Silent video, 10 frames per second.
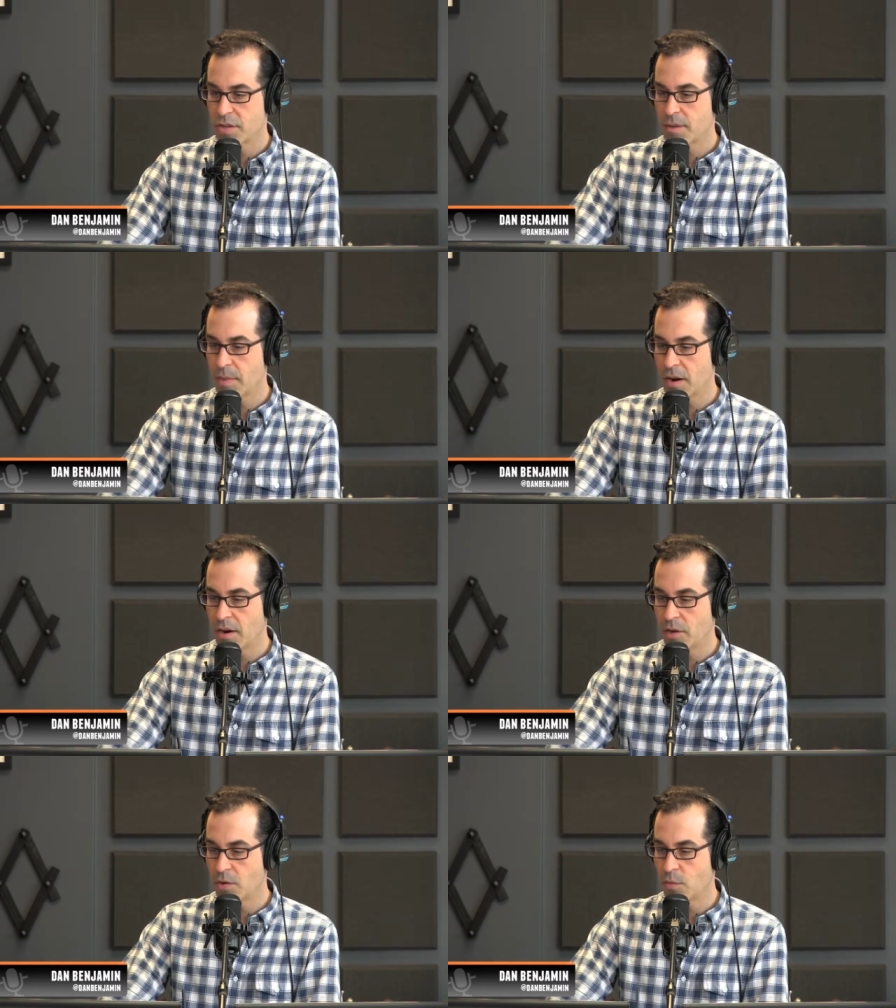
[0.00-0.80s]
Tom
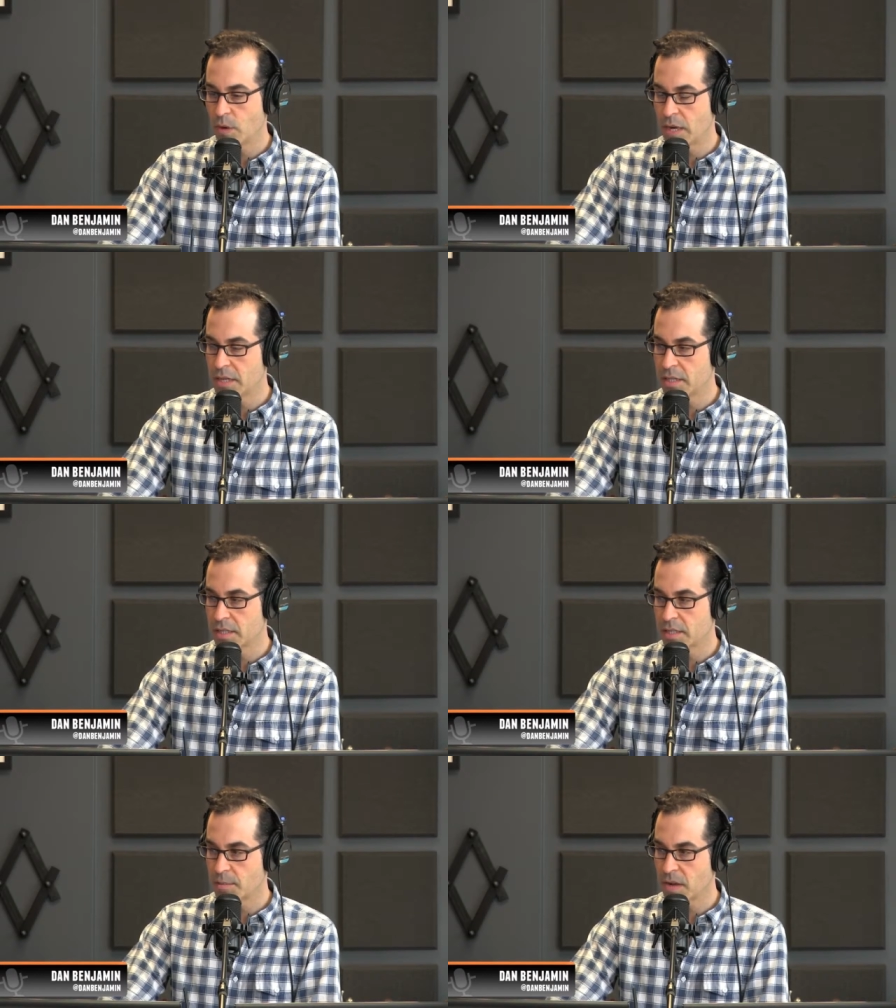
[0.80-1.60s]
Merritt, who won
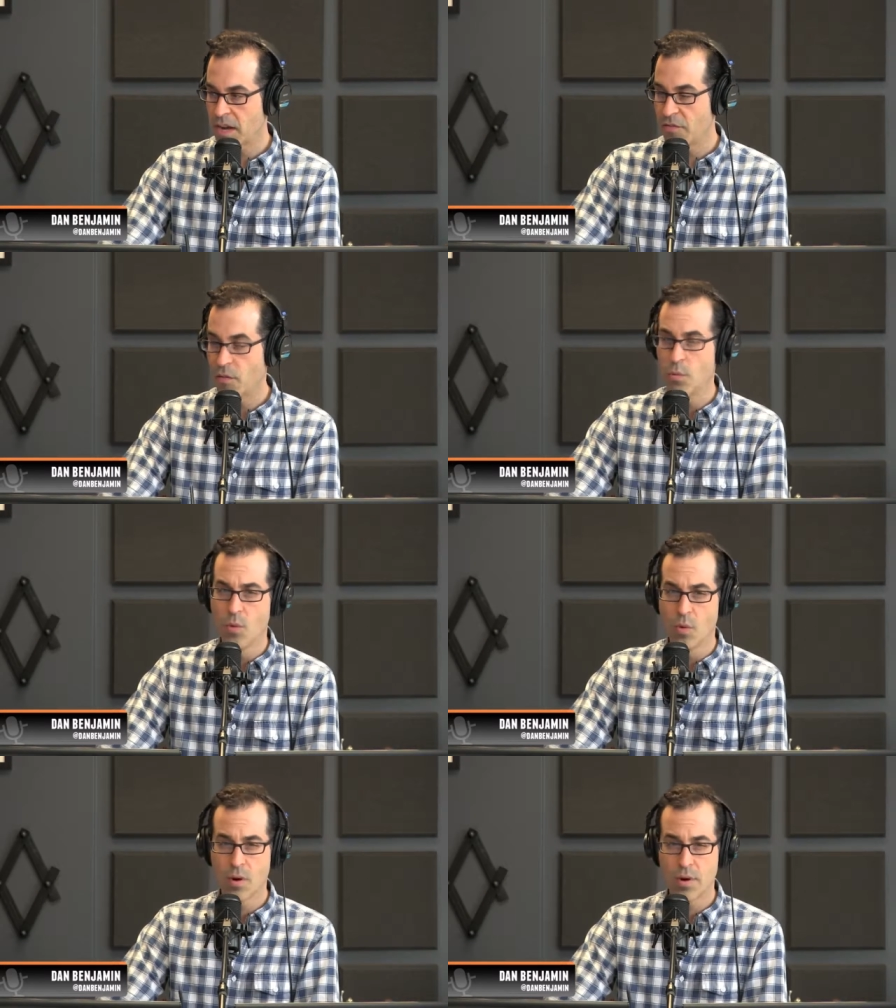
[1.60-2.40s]
some kind of
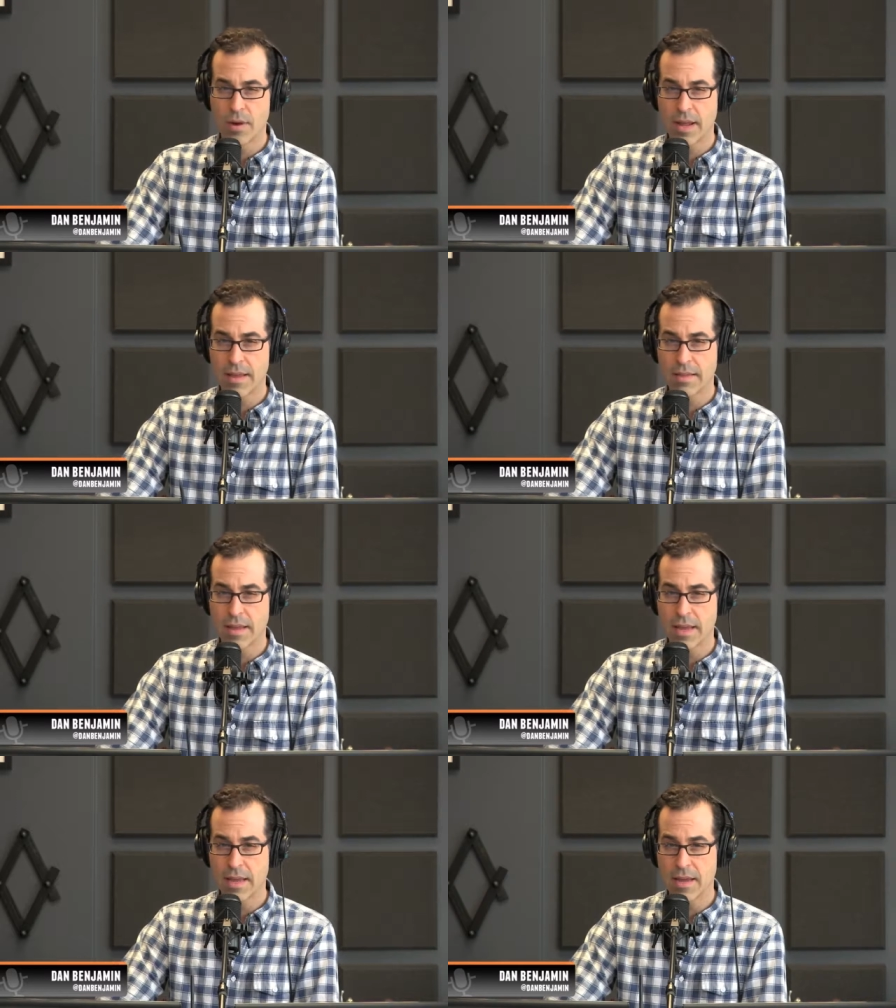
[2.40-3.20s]
award at
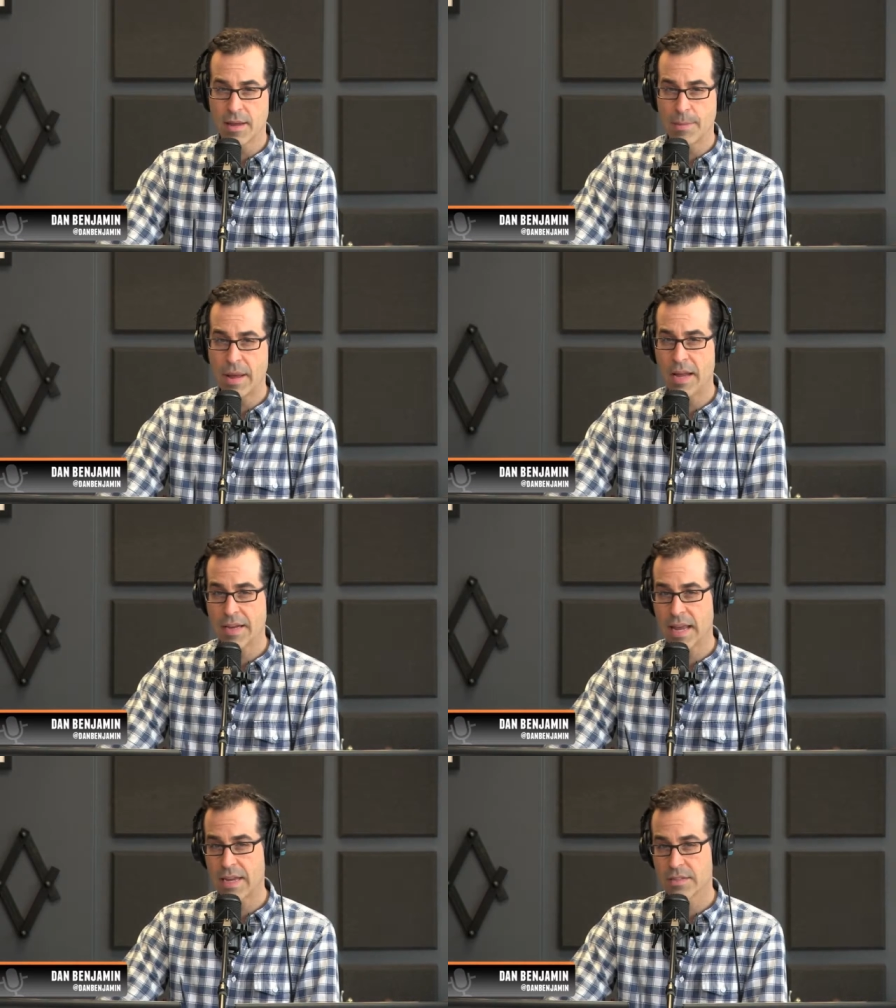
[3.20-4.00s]
the
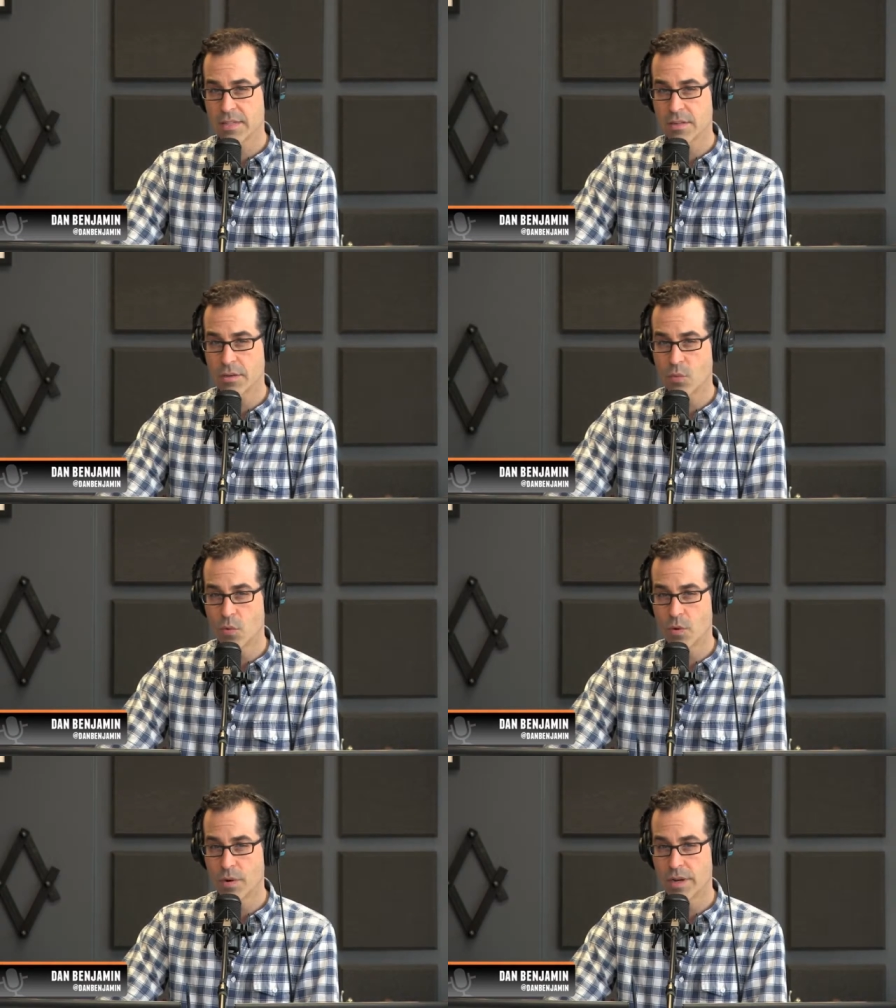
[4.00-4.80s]
podcast
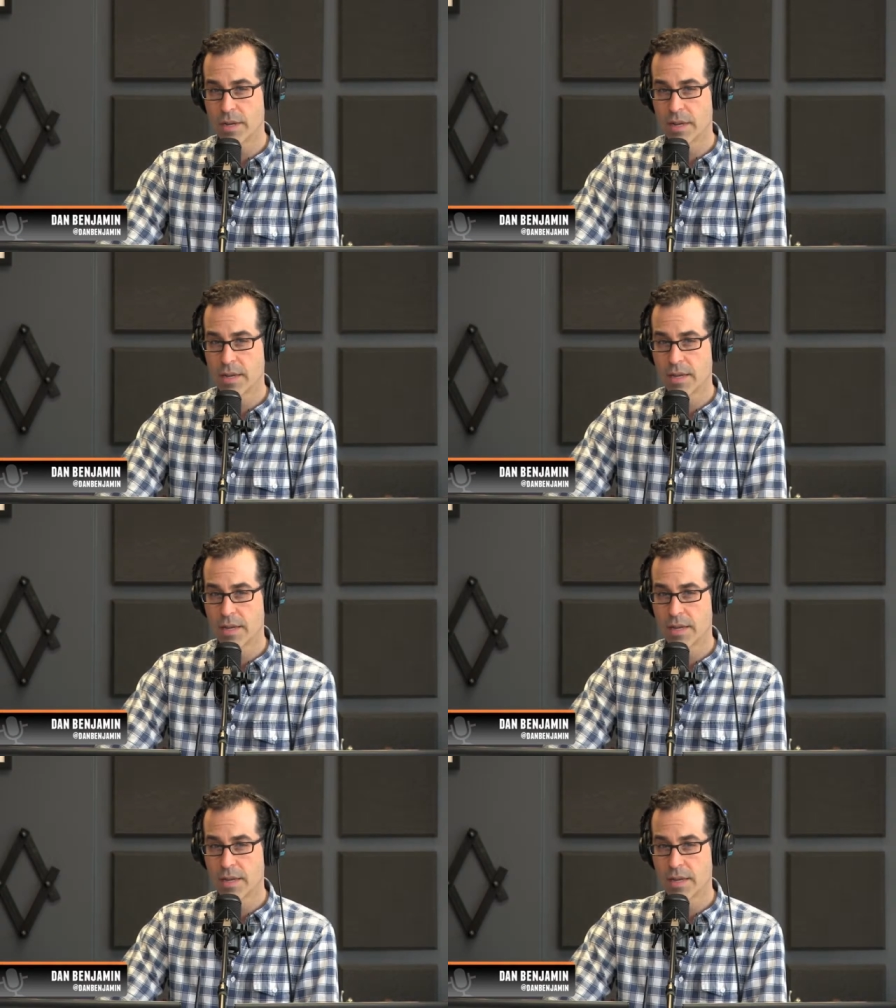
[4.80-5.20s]
award